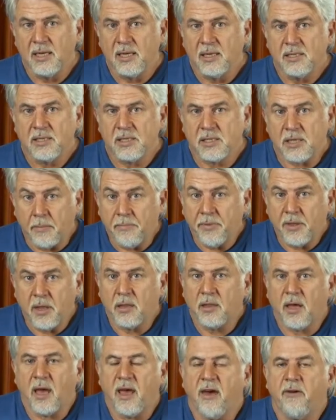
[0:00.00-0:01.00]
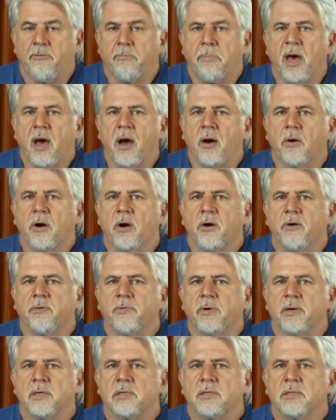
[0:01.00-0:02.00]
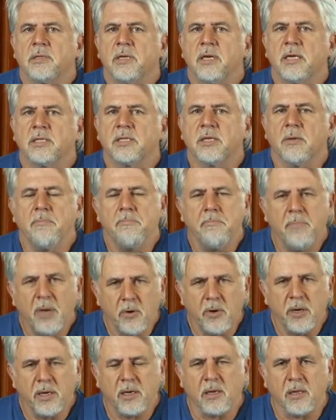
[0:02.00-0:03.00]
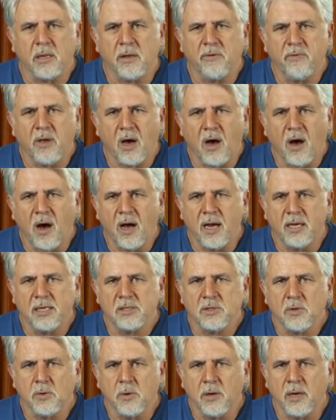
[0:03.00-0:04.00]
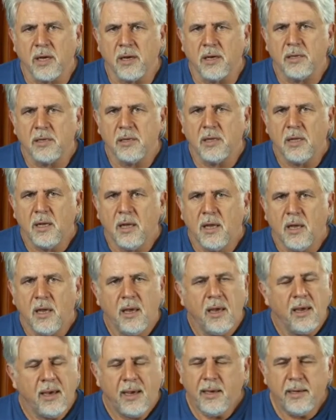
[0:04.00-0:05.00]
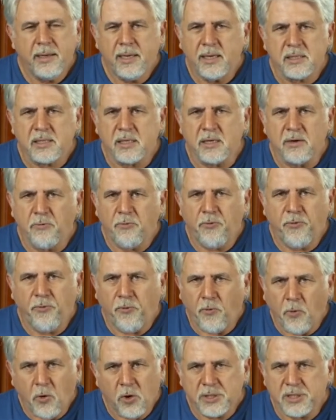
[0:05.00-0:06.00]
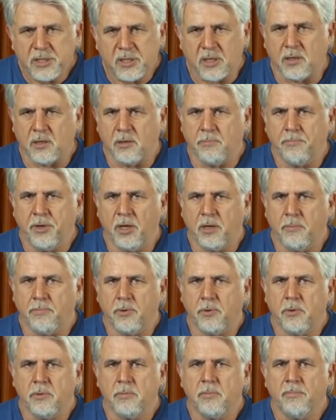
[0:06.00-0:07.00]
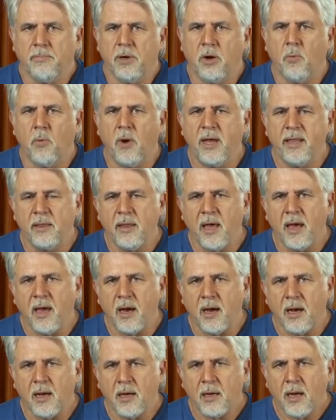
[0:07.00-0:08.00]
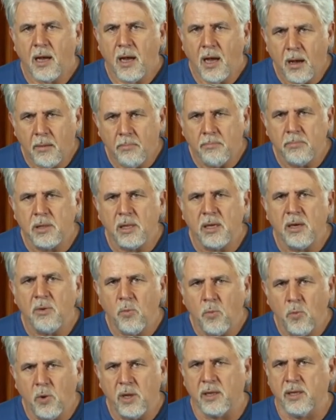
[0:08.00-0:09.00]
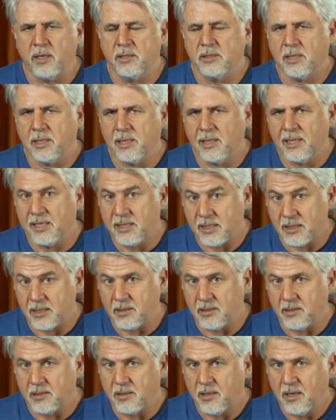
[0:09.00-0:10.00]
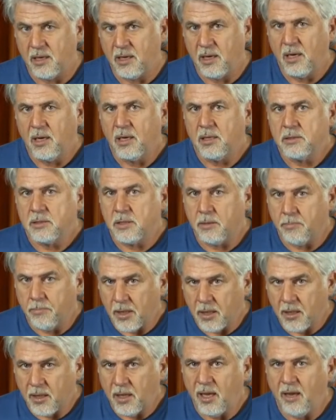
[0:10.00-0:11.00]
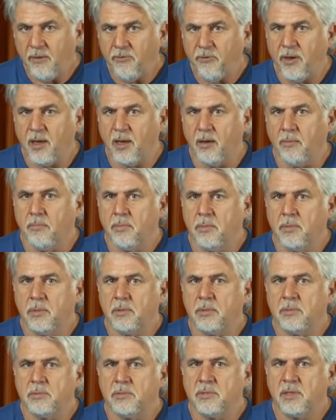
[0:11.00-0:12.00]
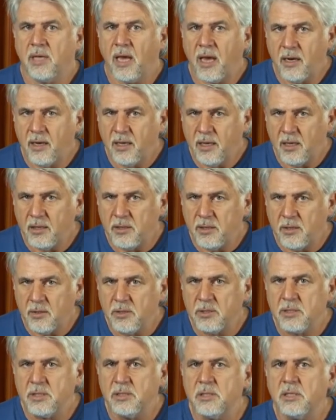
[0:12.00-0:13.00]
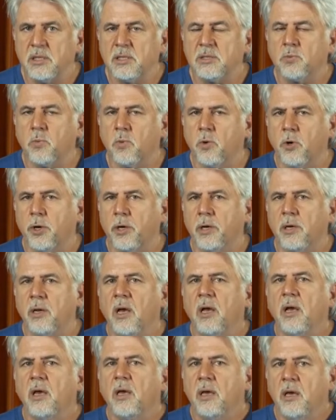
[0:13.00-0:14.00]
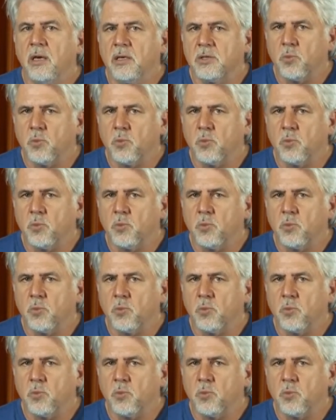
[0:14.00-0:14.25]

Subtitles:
something they have power over. It's a miracle of the highest order. He doesn't force it on people, but when they are humbly willing to listen, to believe him, then he uses his word, his